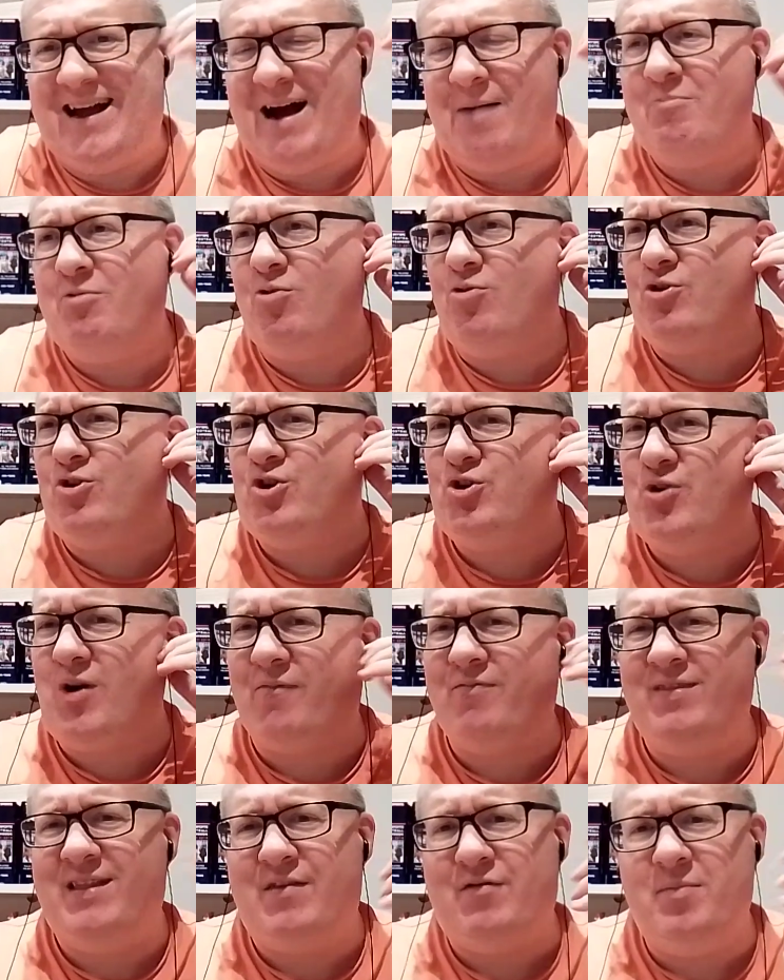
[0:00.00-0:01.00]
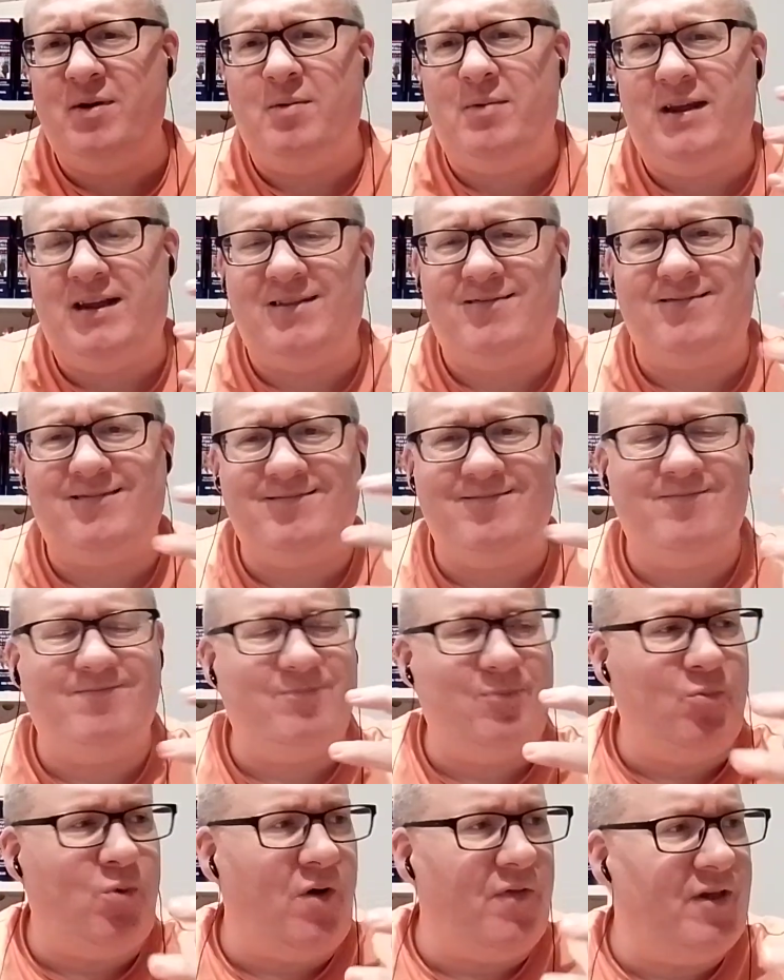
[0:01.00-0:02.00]
I'm not sure, I've never been able to
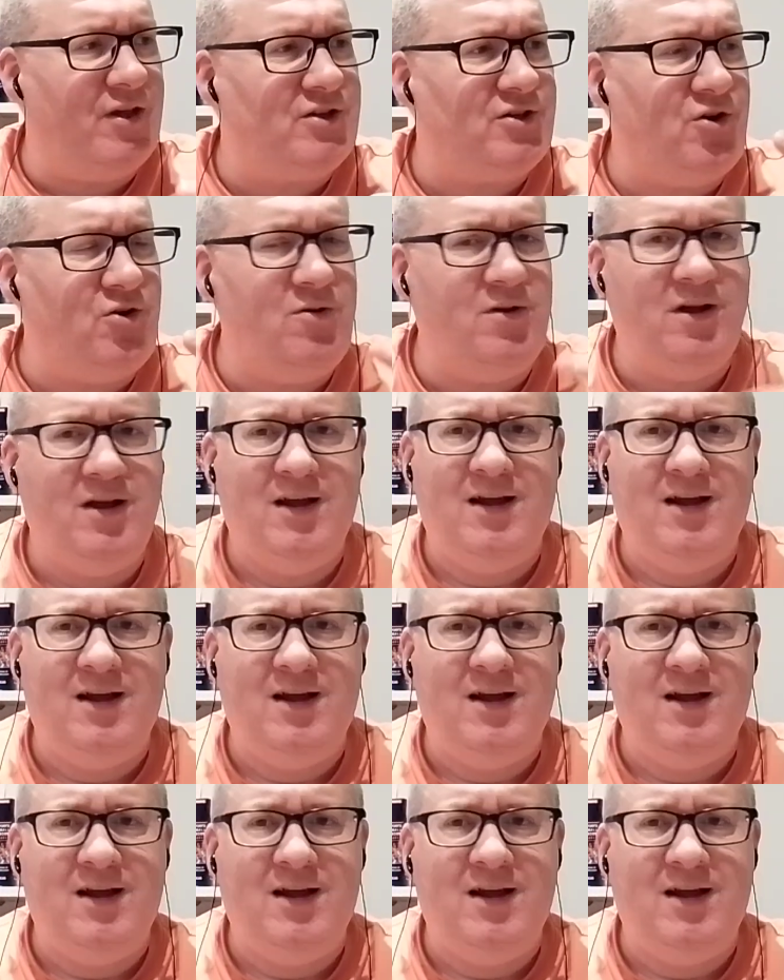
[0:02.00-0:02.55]
work this out.